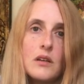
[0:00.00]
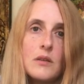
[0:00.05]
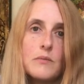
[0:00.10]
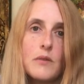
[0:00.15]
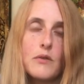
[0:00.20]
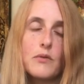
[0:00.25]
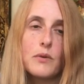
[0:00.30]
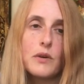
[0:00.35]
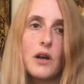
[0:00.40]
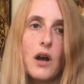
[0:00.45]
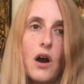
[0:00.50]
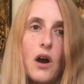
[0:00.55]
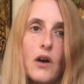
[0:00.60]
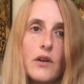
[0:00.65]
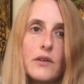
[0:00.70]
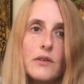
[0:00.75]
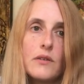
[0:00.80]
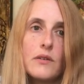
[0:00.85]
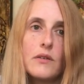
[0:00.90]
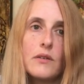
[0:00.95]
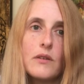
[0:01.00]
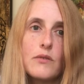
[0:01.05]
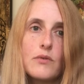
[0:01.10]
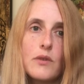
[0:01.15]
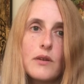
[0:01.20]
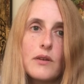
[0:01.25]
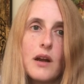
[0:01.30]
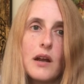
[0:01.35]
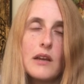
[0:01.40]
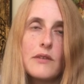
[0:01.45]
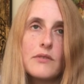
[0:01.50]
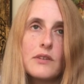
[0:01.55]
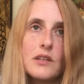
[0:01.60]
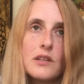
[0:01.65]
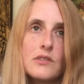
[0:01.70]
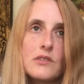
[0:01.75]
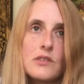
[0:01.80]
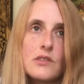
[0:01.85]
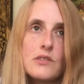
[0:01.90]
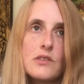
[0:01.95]
But if we live in a
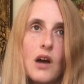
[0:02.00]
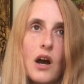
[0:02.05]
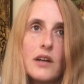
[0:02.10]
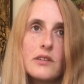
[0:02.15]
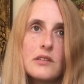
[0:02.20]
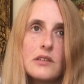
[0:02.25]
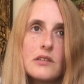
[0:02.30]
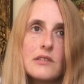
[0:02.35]
society